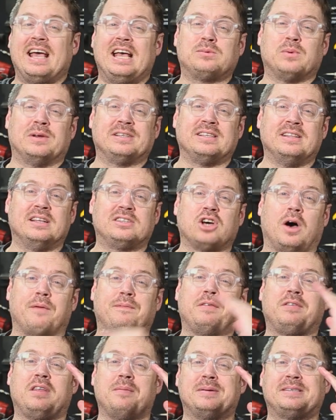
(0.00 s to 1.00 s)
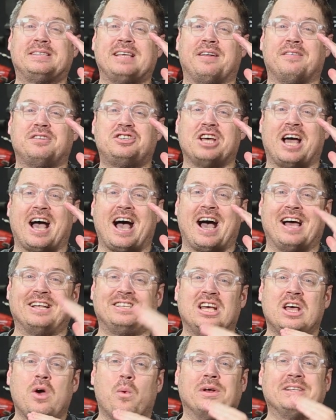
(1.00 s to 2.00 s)
is when it's in the top 50% of
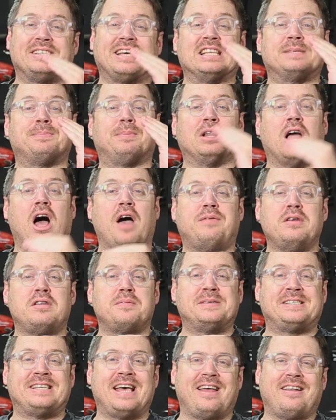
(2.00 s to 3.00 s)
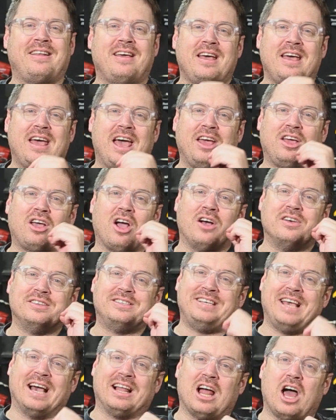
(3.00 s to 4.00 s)
charge. Once it gets below 50%, it
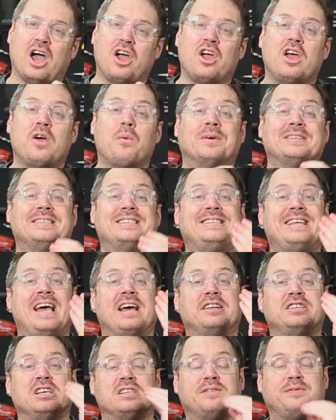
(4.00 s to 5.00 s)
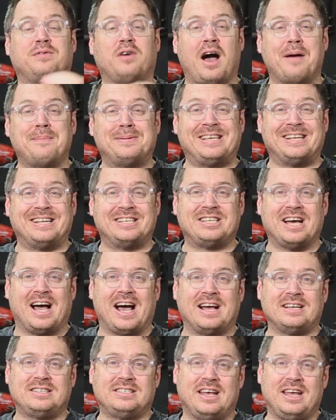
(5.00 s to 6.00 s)
goes yellow. Once it's down to just 5% of
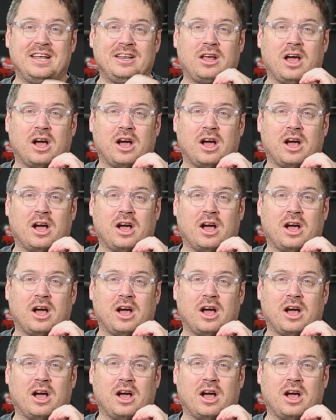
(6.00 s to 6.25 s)
charge, it